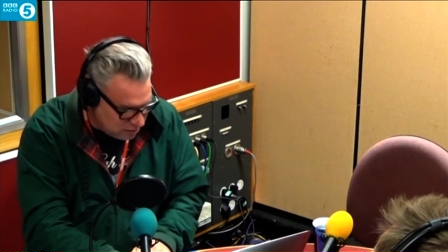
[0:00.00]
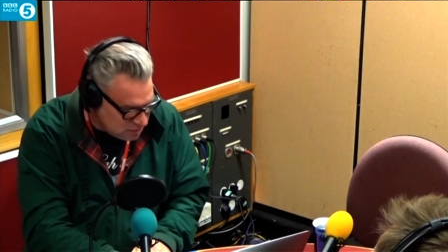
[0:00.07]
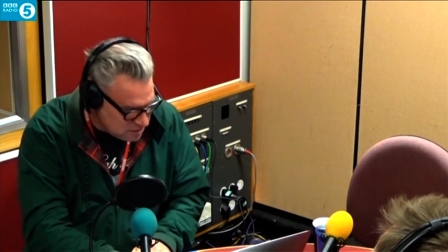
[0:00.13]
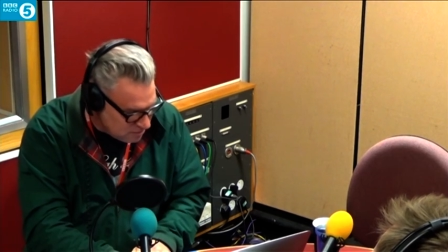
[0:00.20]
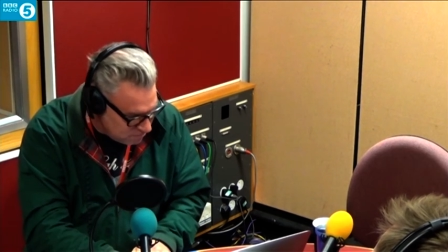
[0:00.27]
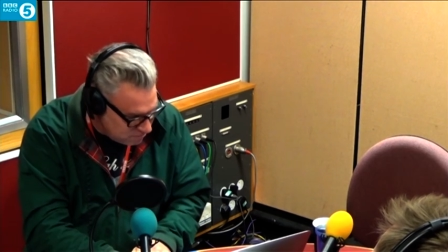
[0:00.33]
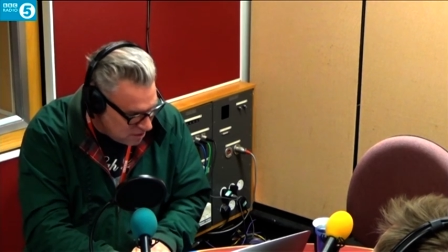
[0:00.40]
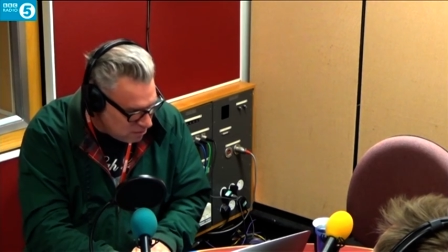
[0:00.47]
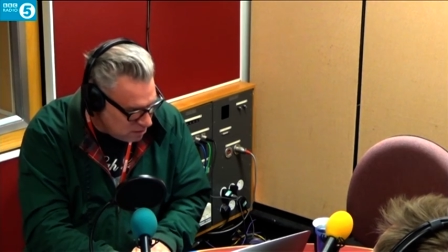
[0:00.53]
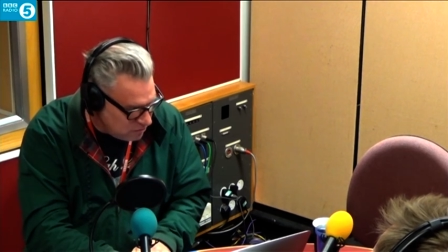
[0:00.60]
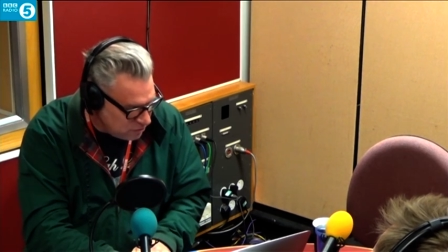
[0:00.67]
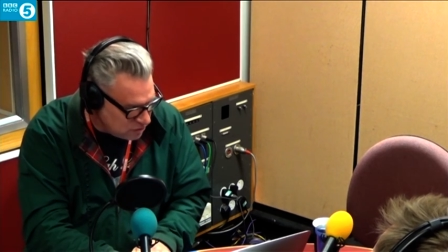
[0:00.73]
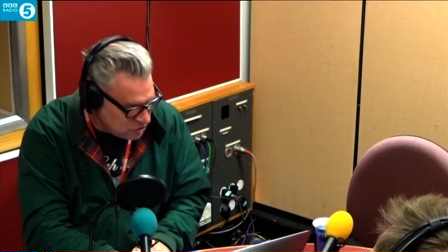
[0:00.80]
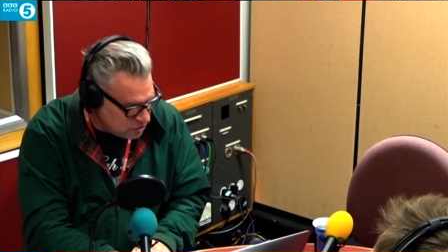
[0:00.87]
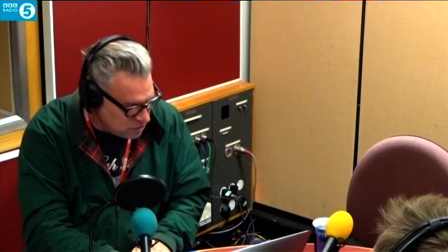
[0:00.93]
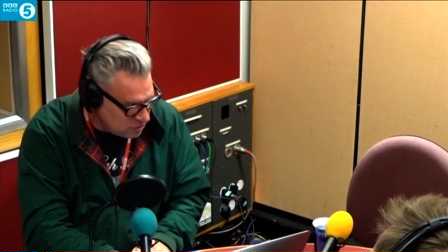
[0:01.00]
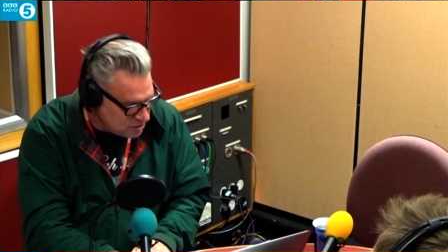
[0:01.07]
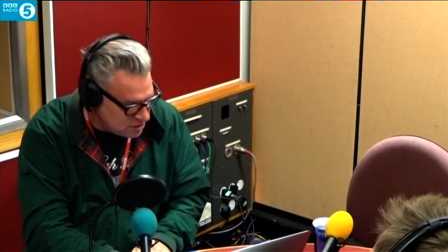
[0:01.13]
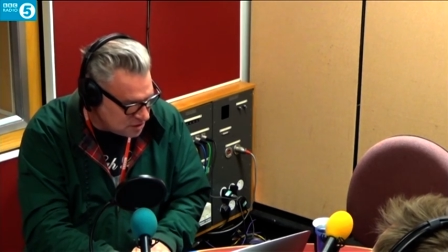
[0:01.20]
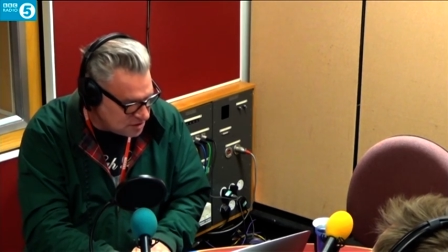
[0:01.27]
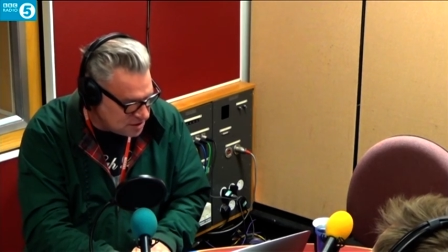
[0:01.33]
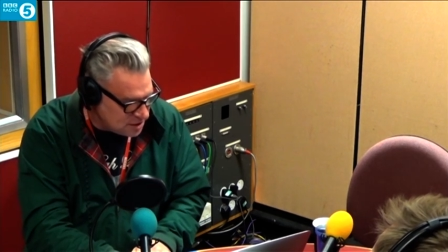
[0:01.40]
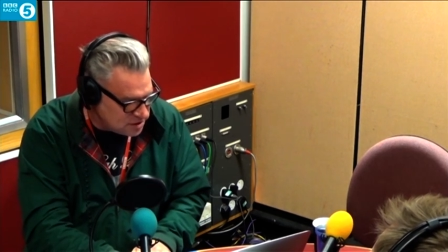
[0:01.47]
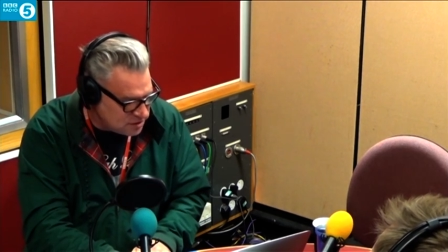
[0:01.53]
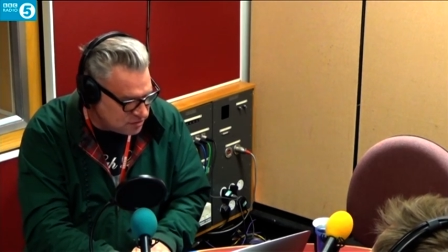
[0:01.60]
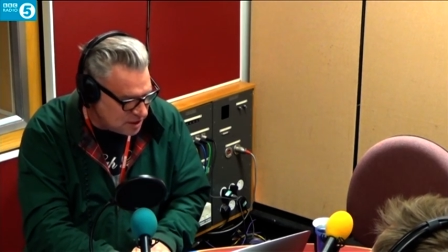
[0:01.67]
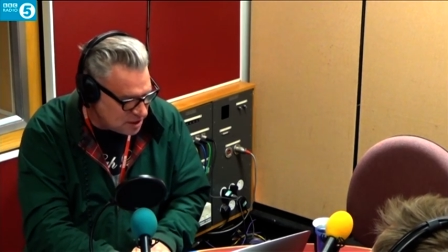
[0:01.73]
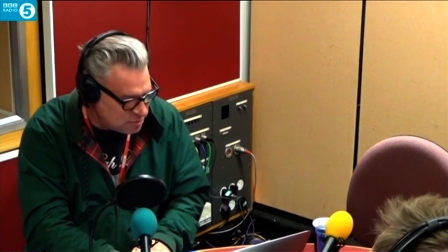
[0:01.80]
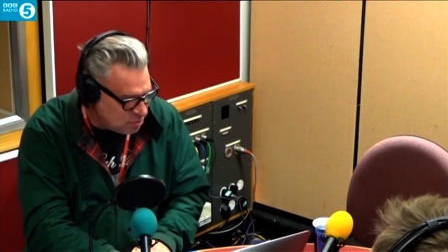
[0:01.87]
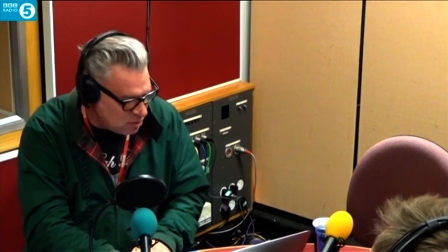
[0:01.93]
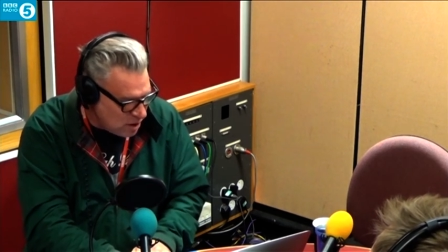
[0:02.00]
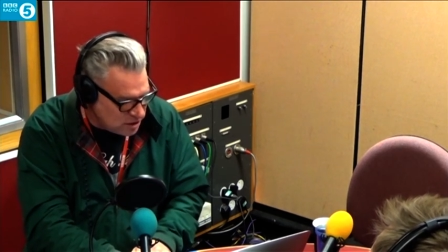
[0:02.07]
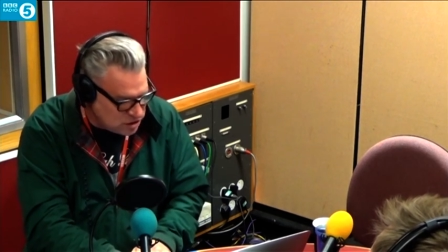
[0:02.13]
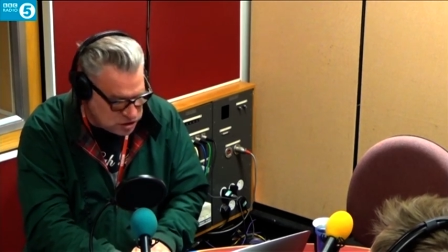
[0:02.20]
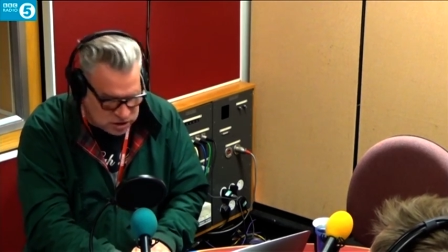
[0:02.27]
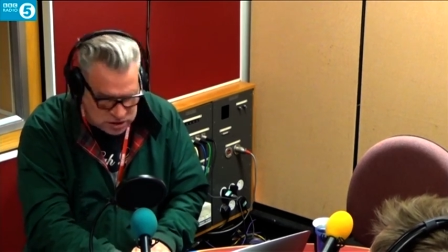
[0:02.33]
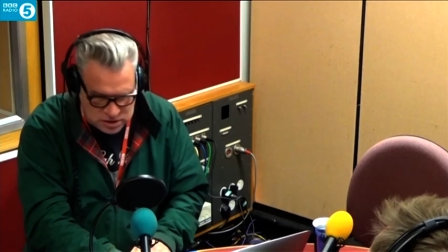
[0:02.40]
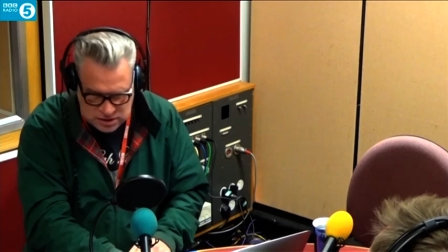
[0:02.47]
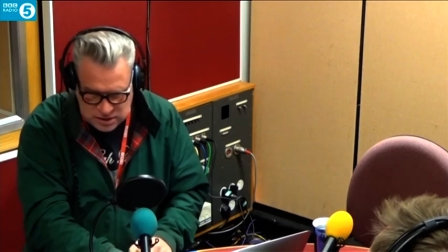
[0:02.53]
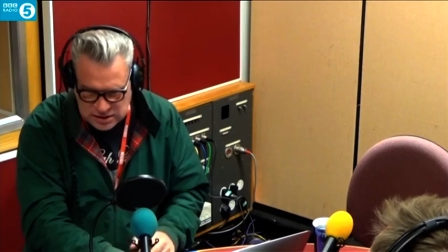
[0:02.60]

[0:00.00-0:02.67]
There is a very, very strong sense of desperation.